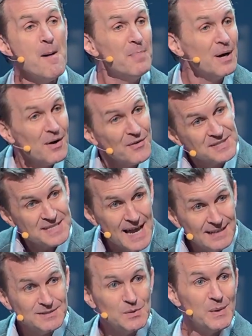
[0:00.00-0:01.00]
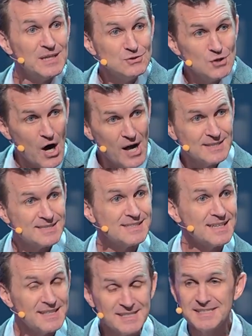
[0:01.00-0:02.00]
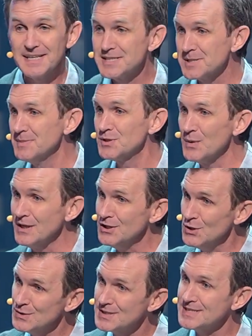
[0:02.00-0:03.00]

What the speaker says: but sadly we lost the distinction between you